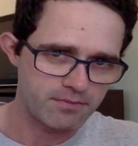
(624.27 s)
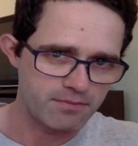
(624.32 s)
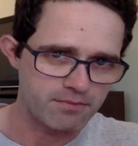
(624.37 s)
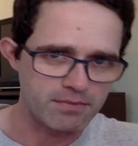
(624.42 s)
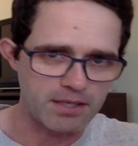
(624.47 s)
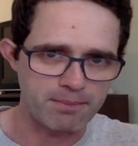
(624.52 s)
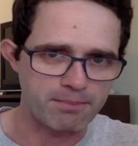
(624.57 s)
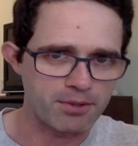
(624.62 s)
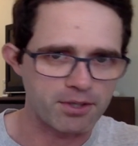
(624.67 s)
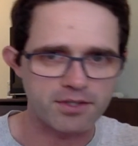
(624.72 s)

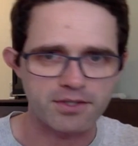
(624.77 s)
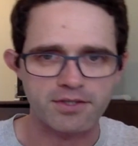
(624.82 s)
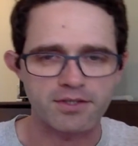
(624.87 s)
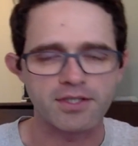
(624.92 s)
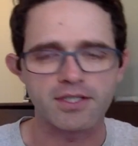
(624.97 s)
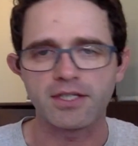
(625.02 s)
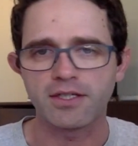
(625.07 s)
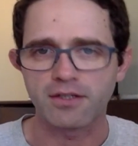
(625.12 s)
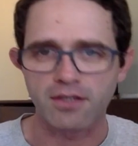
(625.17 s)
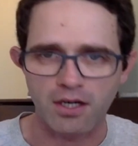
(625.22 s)
Me
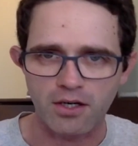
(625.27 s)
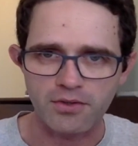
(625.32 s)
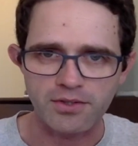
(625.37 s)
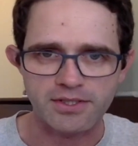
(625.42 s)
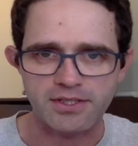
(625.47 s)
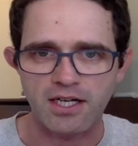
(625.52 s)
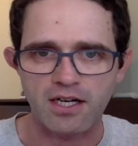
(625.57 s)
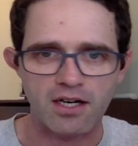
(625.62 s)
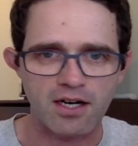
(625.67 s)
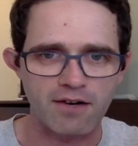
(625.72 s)
personally, no,
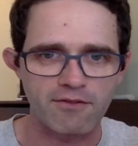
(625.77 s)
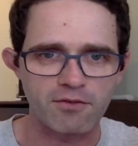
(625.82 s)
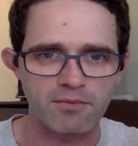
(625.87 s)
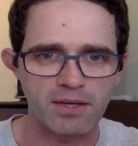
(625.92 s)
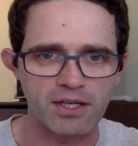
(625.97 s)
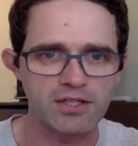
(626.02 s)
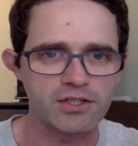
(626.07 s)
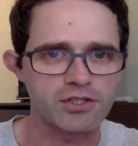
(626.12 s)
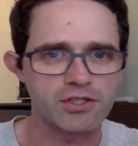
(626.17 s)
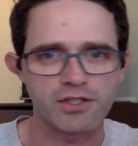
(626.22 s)
it's not covered
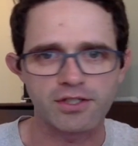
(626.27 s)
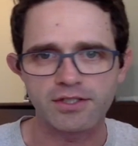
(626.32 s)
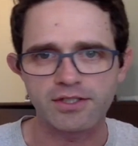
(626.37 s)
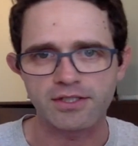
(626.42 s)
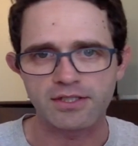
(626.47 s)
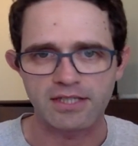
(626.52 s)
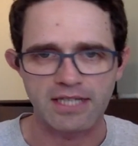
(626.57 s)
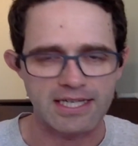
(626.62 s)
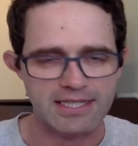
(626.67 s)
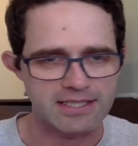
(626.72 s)
by
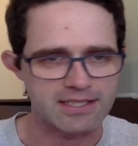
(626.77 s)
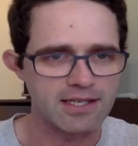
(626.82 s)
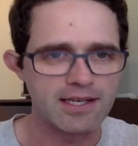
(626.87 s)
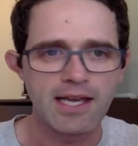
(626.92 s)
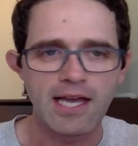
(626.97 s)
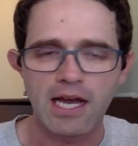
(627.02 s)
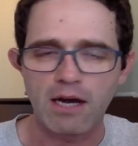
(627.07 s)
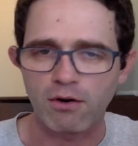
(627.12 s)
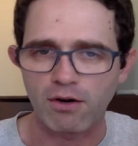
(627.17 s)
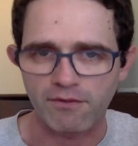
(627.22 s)
insurance. That's
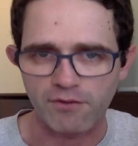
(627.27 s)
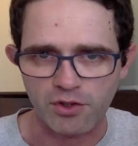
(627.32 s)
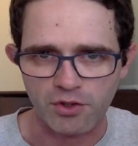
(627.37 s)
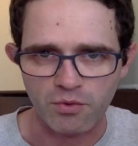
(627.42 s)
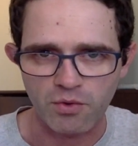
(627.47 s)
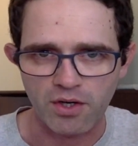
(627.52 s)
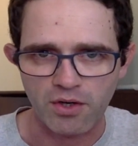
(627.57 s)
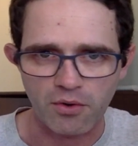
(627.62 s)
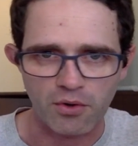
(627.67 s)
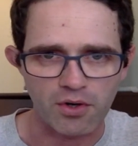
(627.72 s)
however you
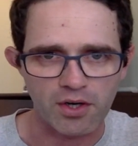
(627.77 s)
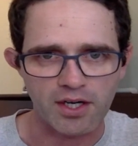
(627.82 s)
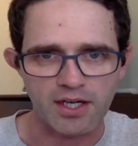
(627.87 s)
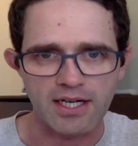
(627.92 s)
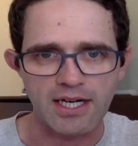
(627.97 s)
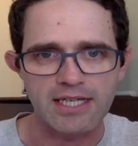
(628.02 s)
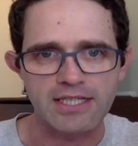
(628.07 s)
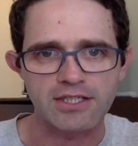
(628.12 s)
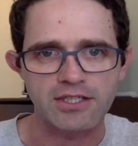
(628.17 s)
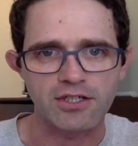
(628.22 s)
want to
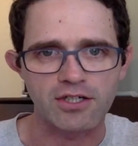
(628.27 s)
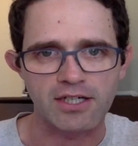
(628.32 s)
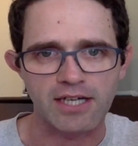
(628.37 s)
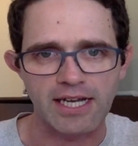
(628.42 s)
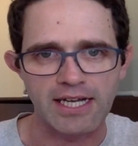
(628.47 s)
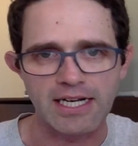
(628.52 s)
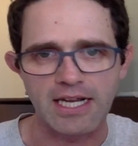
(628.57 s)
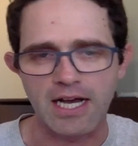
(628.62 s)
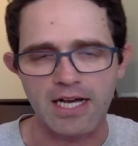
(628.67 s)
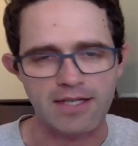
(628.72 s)
organize your
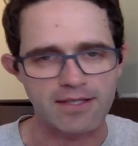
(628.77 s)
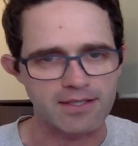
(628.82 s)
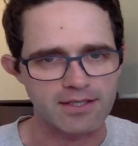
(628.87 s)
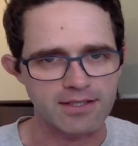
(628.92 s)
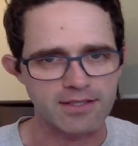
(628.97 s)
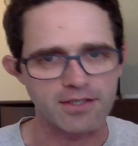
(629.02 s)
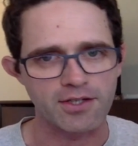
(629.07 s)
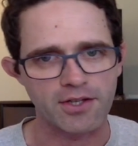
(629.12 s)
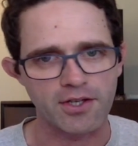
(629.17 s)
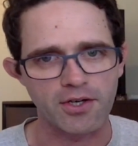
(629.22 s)
gait
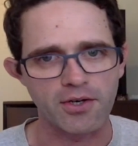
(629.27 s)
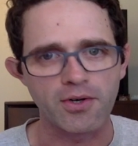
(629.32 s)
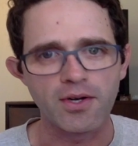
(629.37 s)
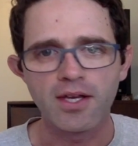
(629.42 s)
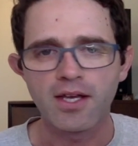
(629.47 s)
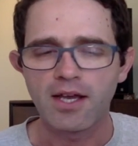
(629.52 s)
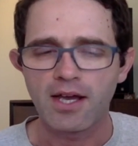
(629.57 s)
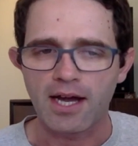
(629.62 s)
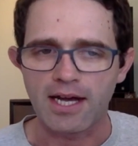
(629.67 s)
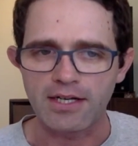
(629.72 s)
analysis, although
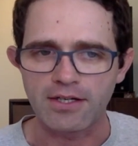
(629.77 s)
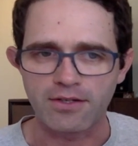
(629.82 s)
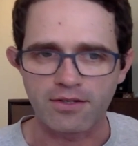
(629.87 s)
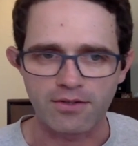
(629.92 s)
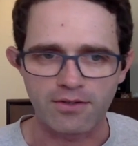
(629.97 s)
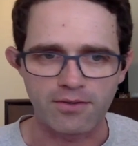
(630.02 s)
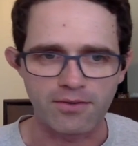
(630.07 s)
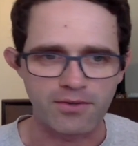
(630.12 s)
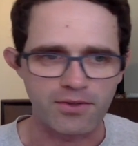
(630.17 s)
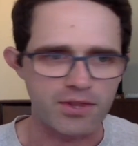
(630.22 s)
I
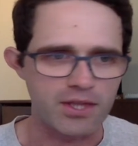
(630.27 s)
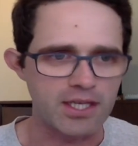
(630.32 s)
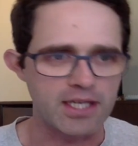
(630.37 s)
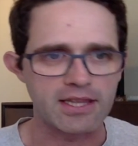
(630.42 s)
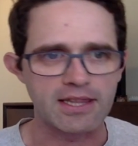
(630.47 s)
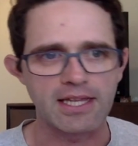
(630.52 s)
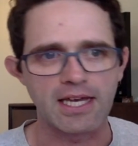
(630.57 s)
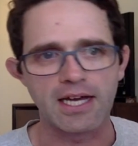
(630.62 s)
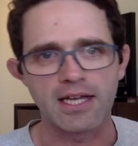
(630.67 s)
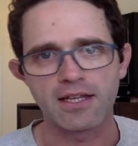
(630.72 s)
do
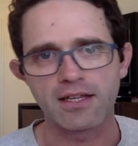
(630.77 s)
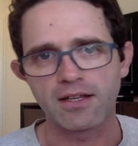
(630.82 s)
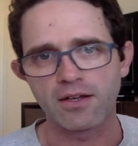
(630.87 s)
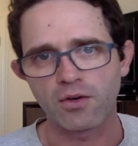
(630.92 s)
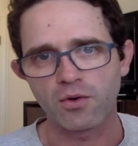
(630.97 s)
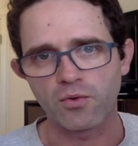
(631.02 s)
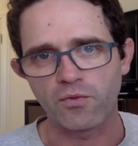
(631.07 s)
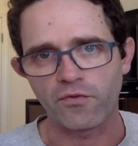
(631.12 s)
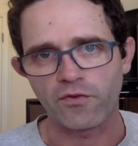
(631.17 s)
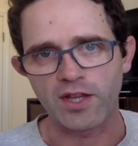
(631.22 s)
think that
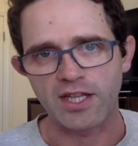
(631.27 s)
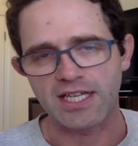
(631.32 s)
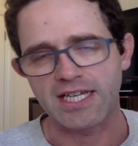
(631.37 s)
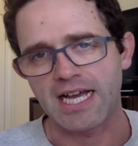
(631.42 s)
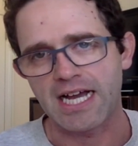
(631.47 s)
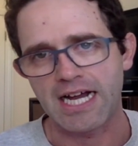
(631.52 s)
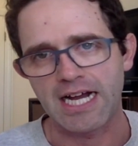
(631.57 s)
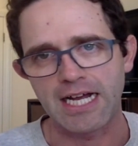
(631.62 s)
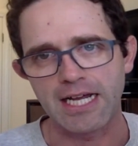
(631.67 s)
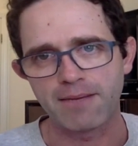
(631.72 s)
for the
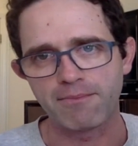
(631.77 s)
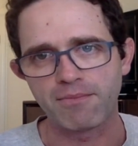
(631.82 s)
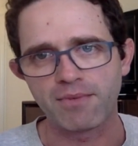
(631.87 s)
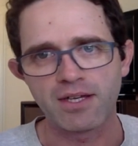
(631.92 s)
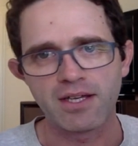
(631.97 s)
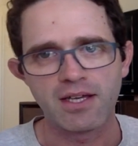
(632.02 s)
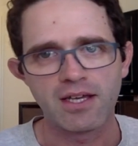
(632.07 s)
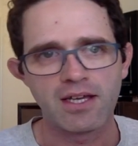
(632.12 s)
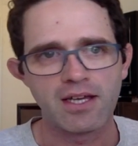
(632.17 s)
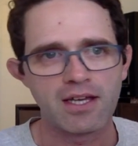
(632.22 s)
time
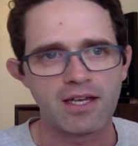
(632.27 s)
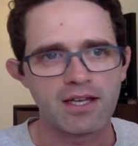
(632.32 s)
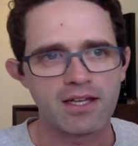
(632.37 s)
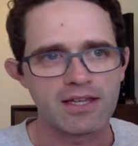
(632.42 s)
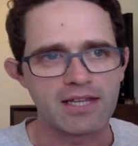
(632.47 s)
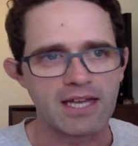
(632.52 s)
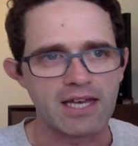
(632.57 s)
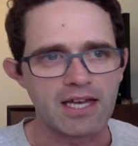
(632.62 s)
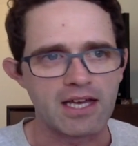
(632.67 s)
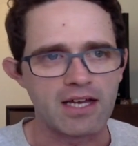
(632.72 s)

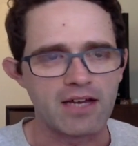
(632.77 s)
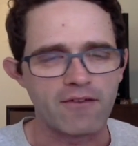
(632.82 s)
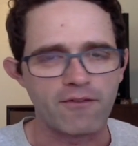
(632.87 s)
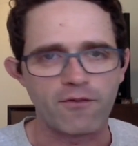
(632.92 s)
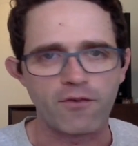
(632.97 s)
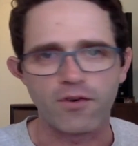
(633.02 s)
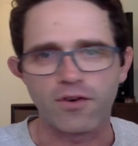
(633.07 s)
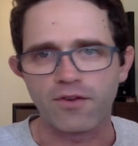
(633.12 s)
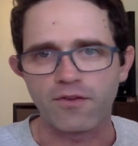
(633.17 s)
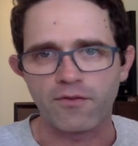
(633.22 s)
that
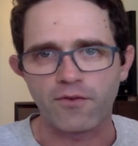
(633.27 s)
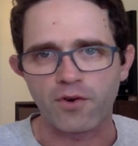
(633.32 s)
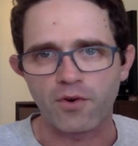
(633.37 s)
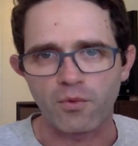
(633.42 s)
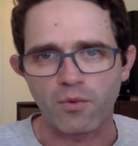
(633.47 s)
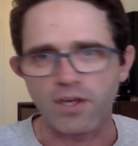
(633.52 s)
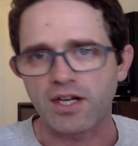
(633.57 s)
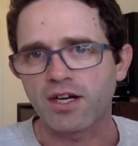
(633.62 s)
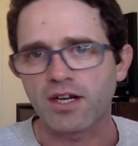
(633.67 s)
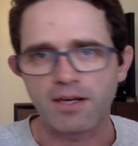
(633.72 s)
for
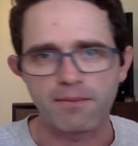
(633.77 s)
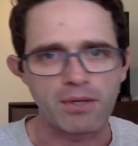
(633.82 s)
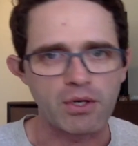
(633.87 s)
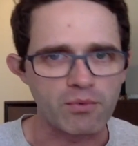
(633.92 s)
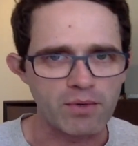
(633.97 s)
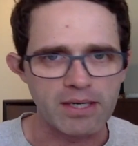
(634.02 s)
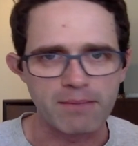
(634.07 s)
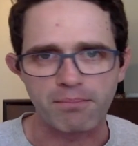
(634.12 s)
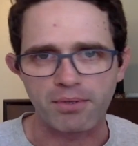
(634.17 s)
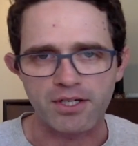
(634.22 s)
what you're going to be
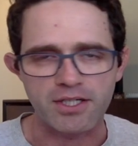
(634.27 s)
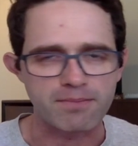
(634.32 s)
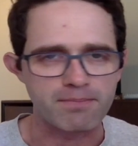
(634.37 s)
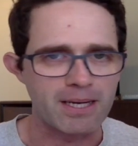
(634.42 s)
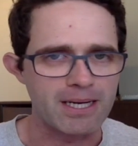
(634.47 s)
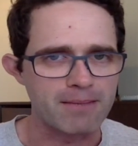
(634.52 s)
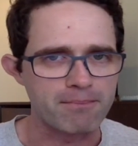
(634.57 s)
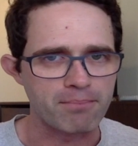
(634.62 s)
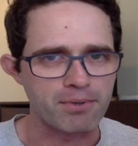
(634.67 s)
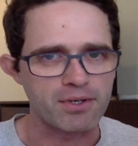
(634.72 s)
reimbursed by
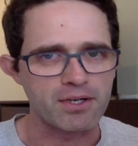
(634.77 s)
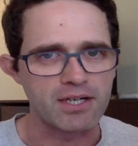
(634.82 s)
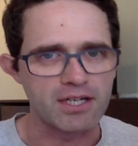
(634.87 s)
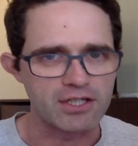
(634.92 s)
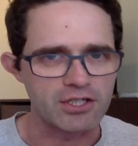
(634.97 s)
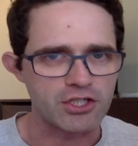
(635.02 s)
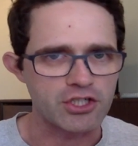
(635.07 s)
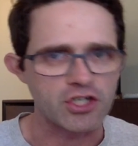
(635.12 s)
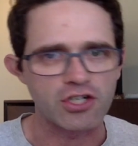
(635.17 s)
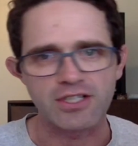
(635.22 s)

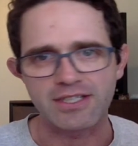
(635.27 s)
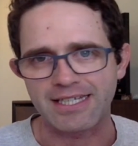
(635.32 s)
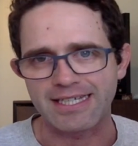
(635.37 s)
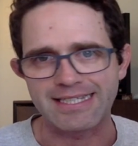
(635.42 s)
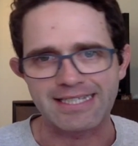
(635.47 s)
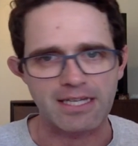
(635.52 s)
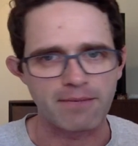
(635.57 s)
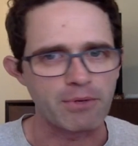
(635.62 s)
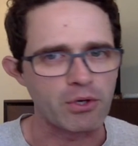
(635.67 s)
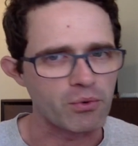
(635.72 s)
insurance,
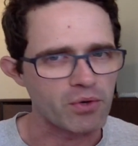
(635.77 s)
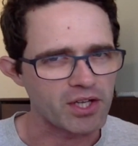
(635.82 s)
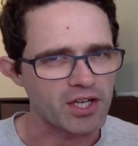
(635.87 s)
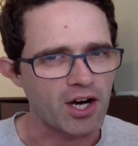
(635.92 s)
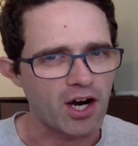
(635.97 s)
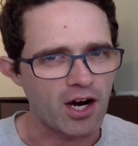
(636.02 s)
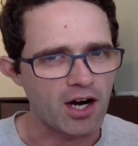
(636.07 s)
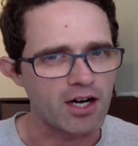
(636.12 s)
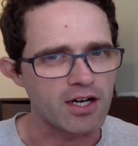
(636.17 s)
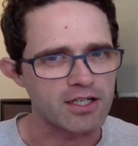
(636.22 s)
it's going to be really
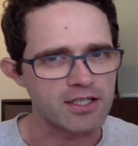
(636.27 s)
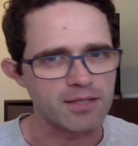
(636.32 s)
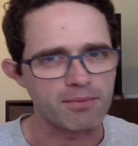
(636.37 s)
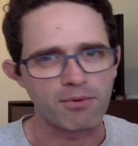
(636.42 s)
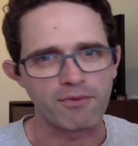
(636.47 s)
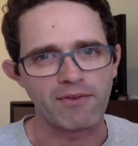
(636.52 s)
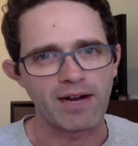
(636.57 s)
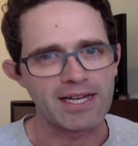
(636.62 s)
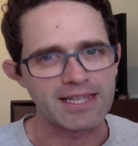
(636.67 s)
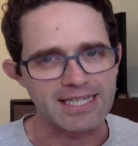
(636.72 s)
hard to
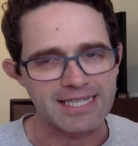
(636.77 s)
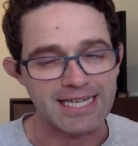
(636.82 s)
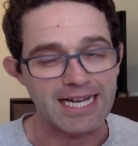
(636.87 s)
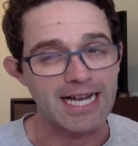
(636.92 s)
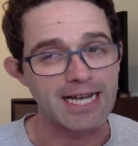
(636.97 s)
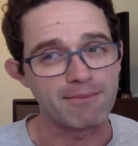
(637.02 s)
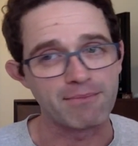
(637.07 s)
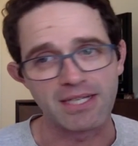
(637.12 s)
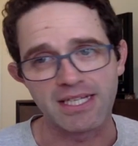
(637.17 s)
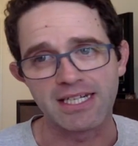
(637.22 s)
provide the
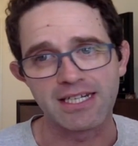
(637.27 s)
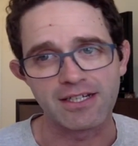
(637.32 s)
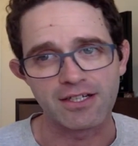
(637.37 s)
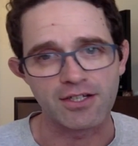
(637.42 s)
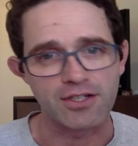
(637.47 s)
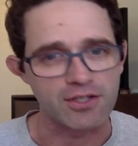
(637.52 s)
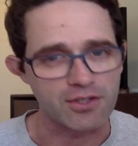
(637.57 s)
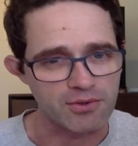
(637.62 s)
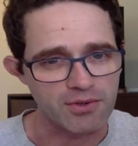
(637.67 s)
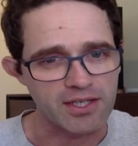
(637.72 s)
time needed to
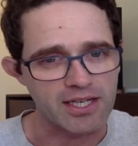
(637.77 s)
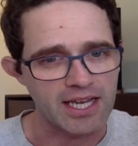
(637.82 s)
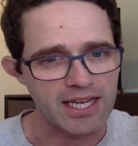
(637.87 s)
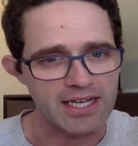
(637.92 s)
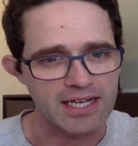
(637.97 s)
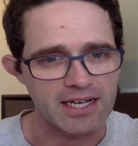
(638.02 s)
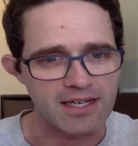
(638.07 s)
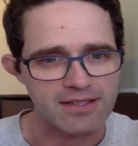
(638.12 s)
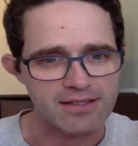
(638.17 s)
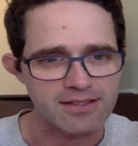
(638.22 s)
do a gait
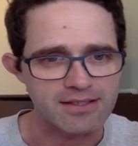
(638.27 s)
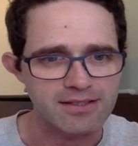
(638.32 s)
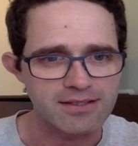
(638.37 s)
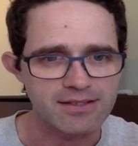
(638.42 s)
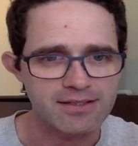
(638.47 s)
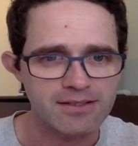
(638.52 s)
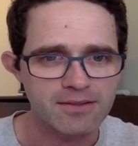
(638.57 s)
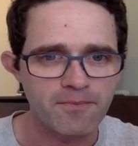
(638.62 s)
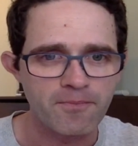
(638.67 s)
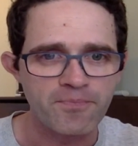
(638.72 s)

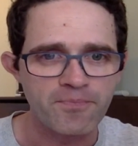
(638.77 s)
analysis.